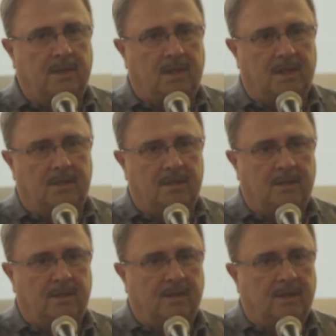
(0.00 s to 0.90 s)
And
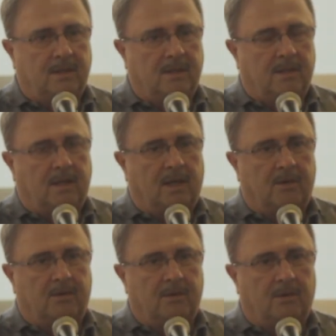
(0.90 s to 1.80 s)
I
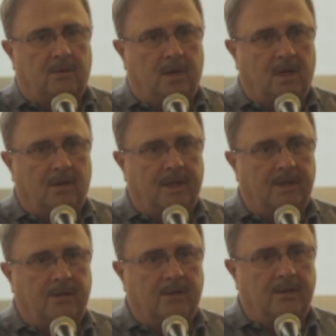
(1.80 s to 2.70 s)
don't know what all they
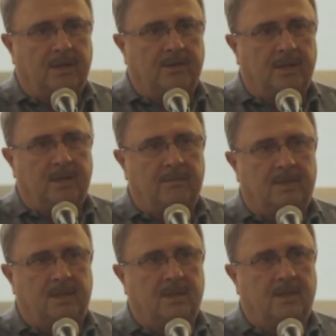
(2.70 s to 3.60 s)
do or anything,
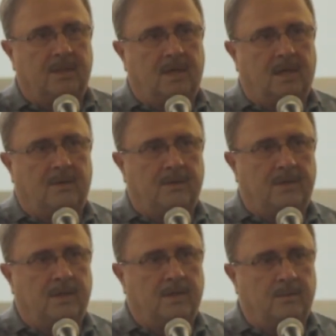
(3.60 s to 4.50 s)
but I heard
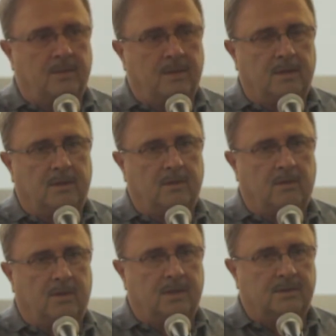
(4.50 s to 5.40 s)
they are really a good
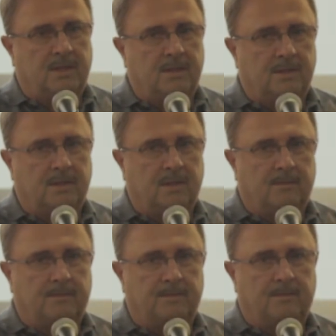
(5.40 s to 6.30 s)
organization,
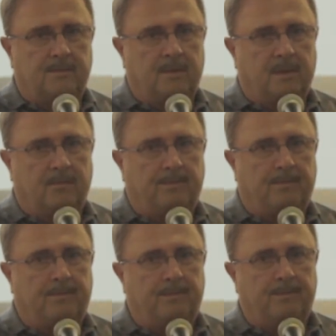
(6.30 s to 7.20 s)
and I'm
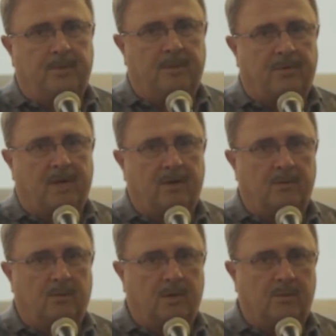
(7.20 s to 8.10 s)
be proud
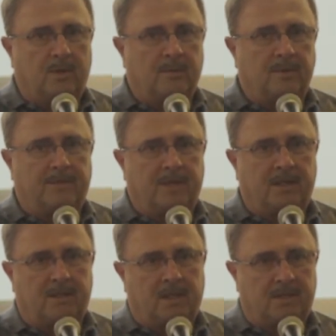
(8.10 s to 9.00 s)
to work with them if I
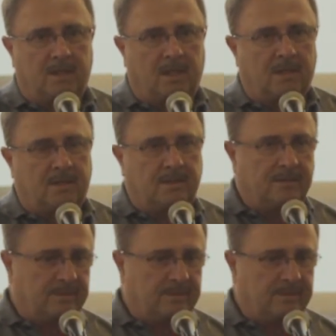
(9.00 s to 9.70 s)
get that chance.